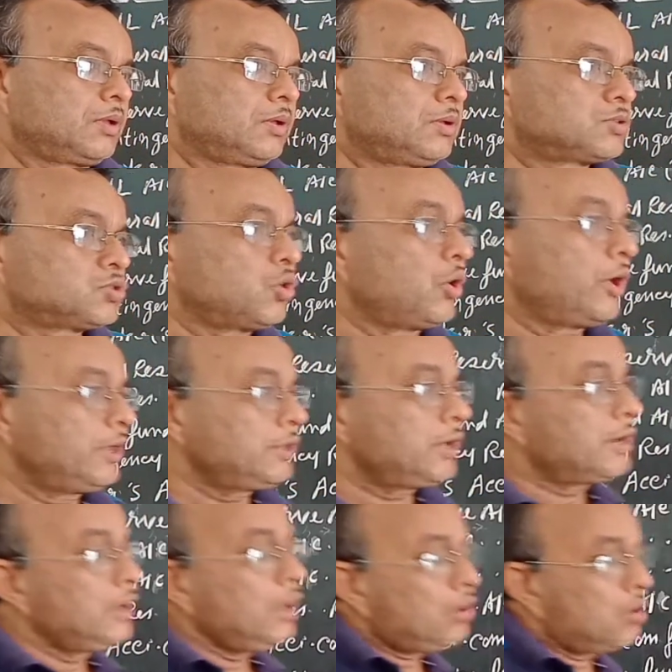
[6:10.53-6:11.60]
So when the
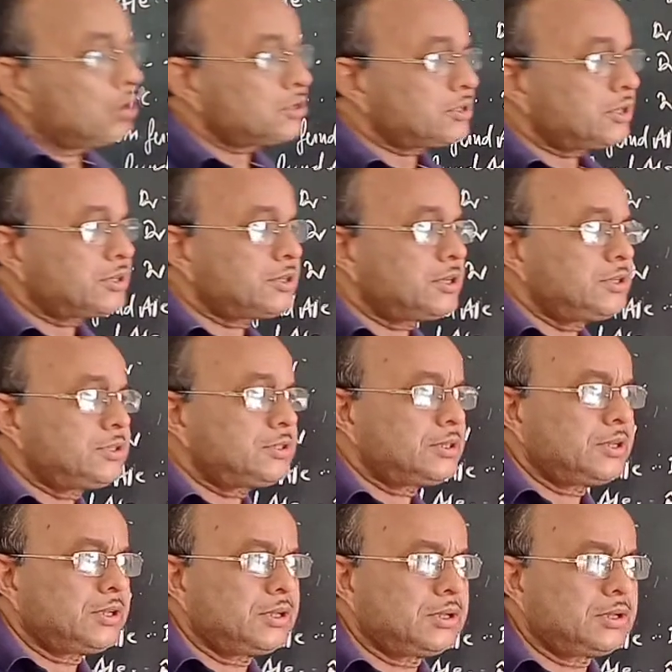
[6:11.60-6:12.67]
reconstruction
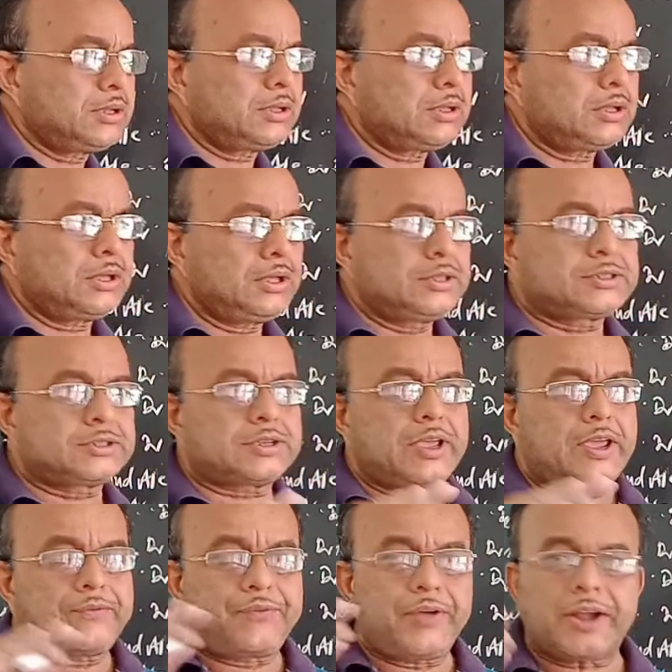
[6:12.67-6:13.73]
is
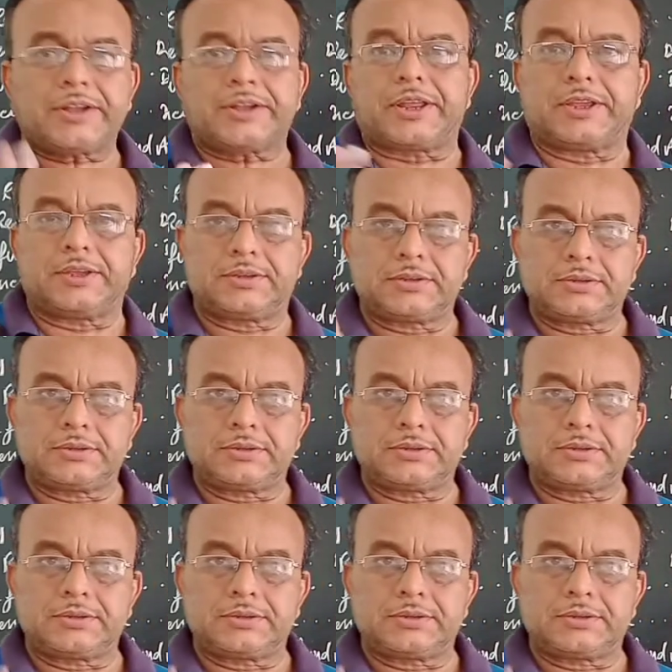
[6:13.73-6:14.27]
effective,